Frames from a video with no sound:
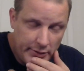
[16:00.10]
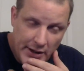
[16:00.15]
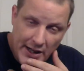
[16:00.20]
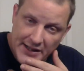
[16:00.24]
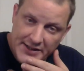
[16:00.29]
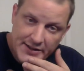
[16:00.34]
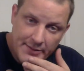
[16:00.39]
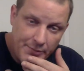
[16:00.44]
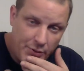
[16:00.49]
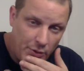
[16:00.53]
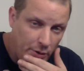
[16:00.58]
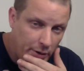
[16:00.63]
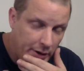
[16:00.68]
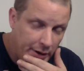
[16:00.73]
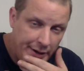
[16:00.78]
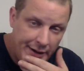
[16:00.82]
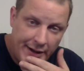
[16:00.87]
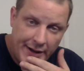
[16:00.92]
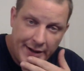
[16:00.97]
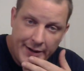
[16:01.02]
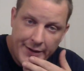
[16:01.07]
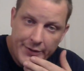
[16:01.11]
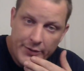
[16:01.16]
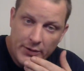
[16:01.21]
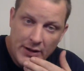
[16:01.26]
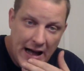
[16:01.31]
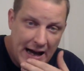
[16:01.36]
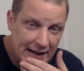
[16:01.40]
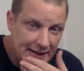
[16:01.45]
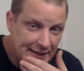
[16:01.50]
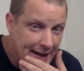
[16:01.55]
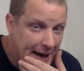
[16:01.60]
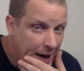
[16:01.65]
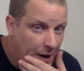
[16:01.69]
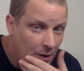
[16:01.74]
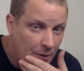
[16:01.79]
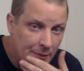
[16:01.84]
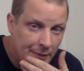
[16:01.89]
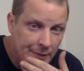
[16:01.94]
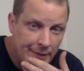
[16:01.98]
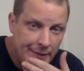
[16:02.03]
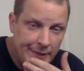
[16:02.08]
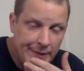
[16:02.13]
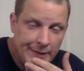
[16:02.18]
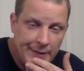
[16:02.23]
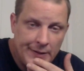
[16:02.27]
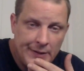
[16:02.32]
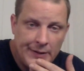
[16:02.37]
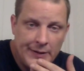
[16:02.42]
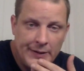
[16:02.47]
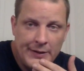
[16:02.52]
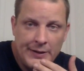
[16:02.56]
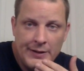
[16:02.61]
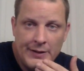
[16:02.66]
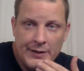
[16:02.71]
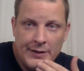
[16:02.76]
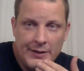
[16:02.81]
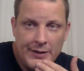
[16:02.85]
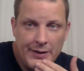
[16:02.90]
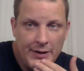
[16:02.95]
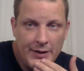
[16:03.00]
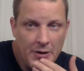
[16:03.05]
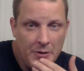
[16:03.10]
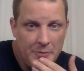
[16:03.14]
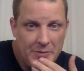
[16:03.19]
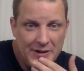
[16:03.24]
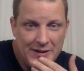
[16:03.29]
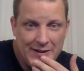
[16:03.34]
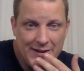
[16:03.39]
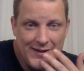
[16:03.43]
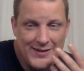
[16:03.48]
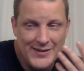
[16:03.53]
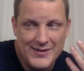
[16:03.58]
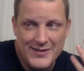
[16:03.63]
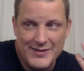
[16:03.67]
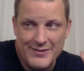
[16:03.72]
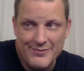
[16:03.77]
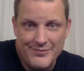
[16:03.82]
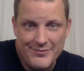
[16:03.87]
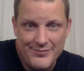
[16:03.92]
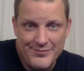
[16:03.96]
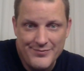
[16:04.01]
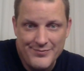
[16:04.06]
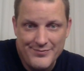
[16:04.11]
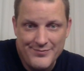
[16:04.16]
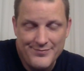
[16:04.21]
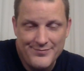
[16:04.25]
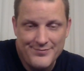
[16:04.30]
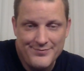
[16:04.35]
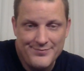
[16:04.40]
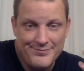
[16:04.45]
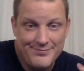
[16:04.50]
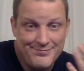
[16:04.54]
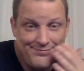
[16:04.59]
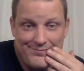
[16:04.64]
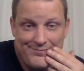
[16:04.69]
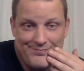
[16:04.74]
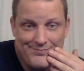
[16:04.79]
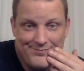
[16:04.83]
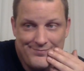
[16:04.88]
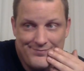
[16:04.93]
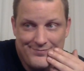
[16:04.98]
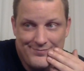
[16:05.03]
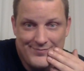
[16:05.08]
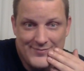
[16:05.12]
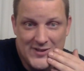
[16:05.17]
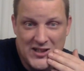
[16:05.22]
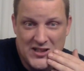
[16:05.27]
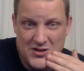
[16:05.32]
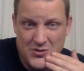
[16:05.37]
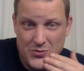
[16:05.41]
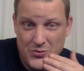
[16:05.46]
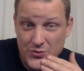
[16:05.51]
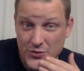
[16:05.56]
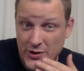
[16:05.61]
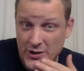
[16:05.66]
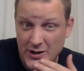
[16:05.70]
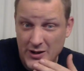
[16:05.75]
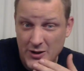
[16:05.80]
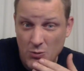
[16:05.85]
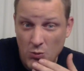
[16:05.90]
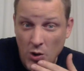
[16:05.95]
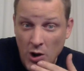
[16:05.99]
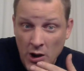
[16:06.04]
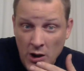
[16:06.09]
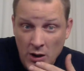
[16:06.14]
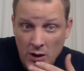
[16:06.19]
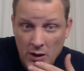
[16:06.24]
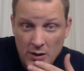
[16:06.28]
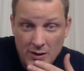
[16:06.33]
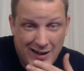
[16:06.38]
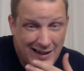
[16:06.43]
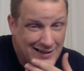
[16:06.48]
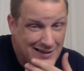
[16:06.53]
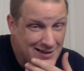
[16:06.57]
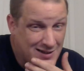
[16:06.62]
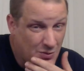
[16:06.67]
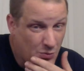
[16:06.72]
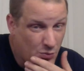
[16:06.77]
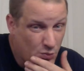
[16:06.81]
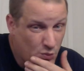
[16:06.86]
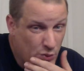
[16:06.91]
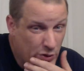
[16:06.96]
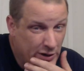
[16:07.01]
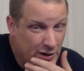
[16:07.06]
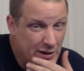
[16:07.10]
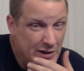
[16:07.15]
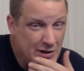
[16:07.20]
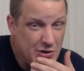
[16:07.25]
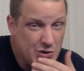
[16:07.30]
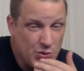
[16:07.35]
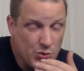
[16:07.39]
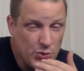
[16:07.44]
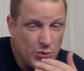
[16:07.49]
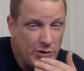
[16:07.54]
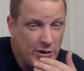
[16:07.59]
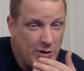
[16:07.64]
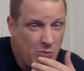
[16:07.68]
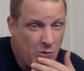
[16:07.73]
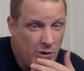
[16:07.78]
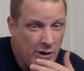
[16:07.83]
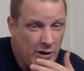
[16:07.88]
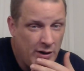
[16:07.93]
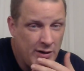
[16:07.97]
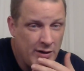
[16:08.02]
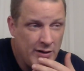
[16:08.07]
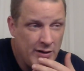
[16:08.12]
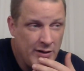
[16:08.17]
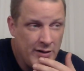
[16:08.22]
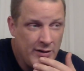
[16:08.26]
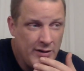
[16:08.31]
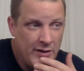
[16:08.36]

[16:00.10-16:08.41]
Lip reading: not support another lockdown, you know, because does it really work? Like, does it really truly work?